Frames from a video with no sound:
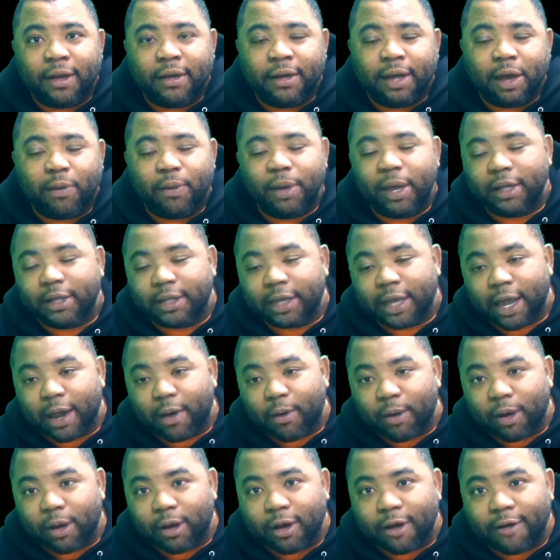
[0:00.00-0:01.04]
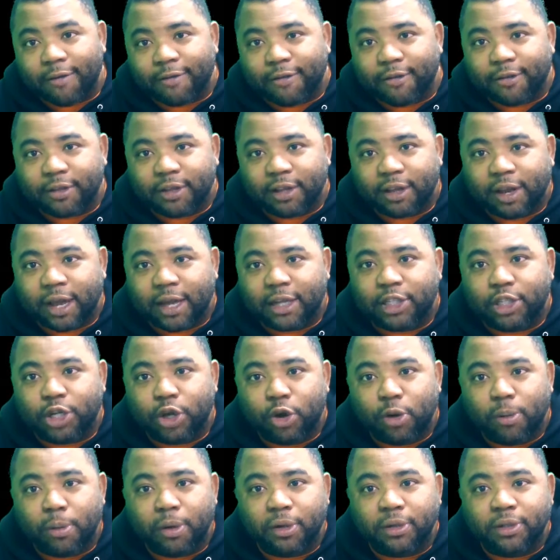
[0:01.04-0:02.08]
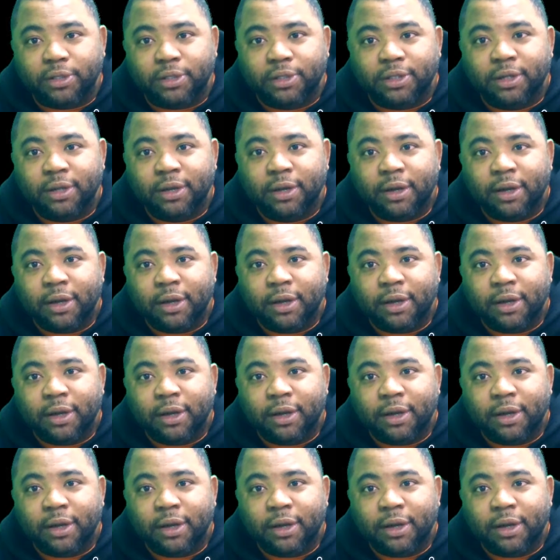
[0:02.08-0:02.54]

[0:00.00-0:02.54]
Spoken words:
that we had to get rid of, they're like tumors.